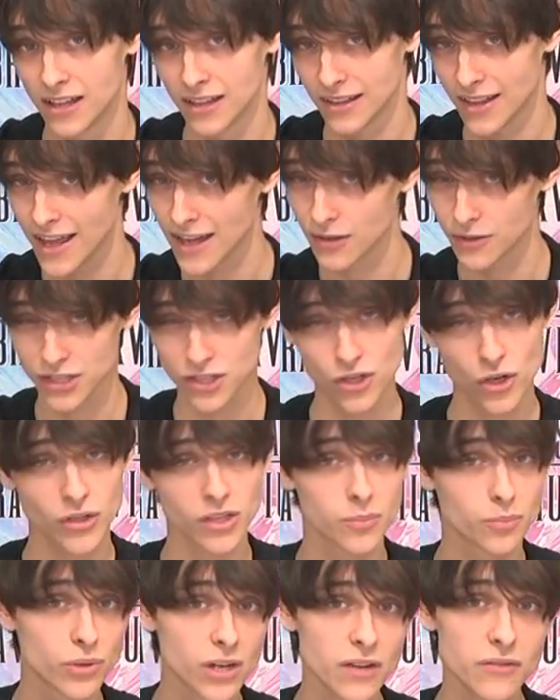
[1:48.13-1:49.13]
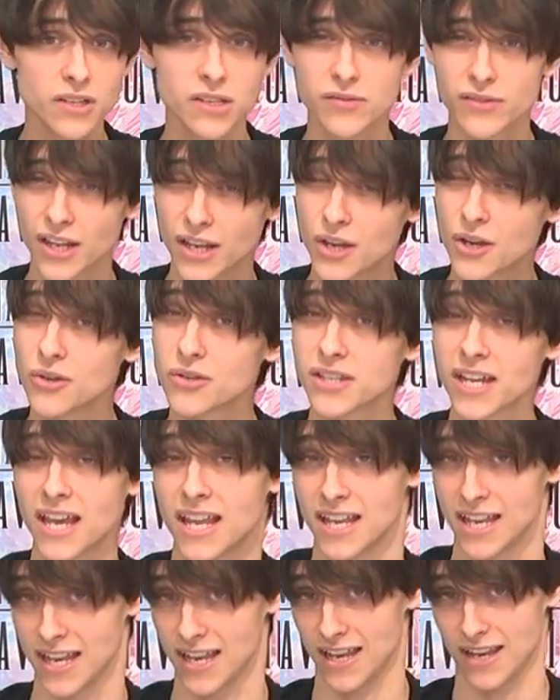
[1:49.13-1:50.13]
Like we showed in the previous videos
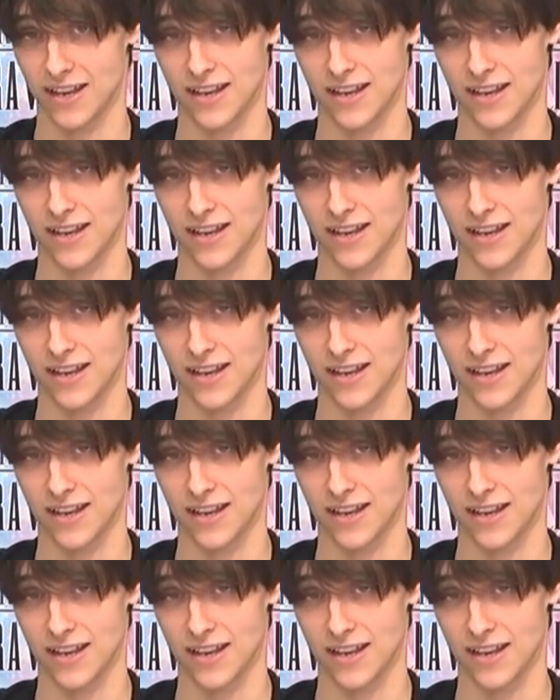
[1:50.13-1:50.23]
and